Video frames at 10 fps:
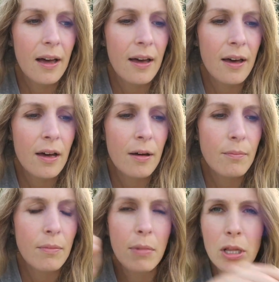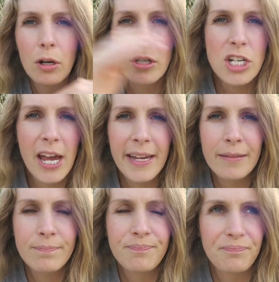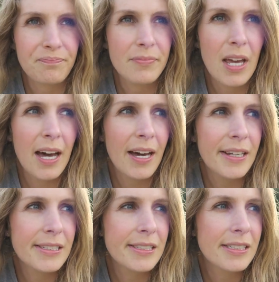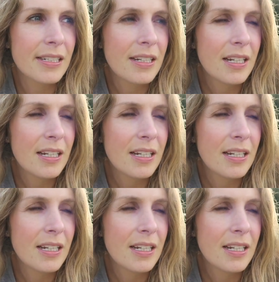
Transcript: A longer chain and